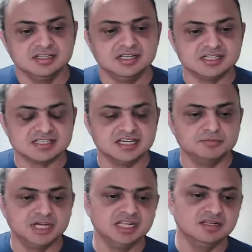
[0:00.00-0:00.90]
There is
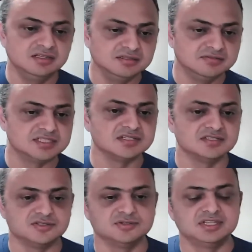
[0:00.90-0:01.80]
AML, which
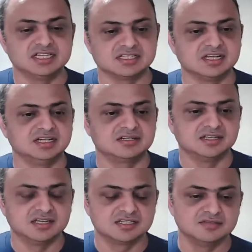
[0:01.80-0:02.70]
is you know things like
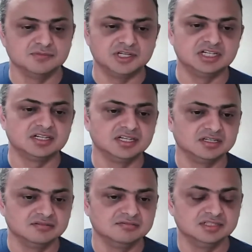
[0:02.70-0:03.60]
transaction
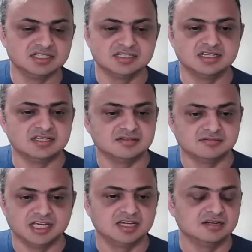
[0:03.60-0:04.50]
monitoring. Is there
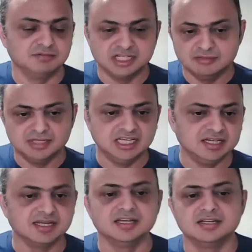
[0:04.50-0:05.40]
like criminal money
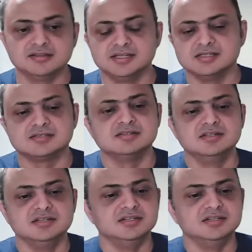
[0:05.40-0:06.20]
getting into this?